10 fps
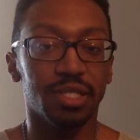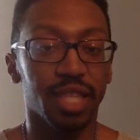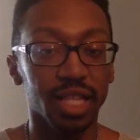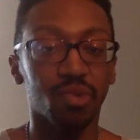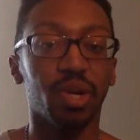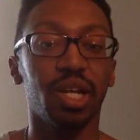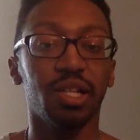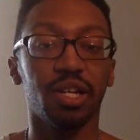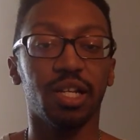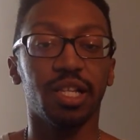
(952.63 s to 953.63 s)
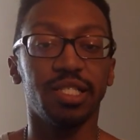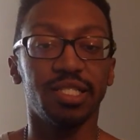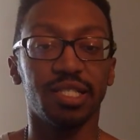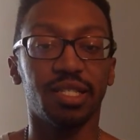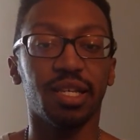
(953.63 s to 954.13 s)
That's what Hillary Clinton
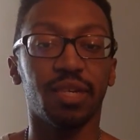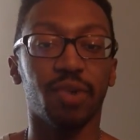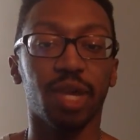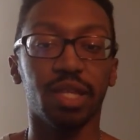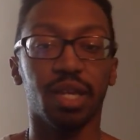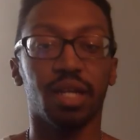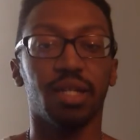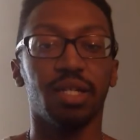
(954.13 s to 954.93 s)
just did right there.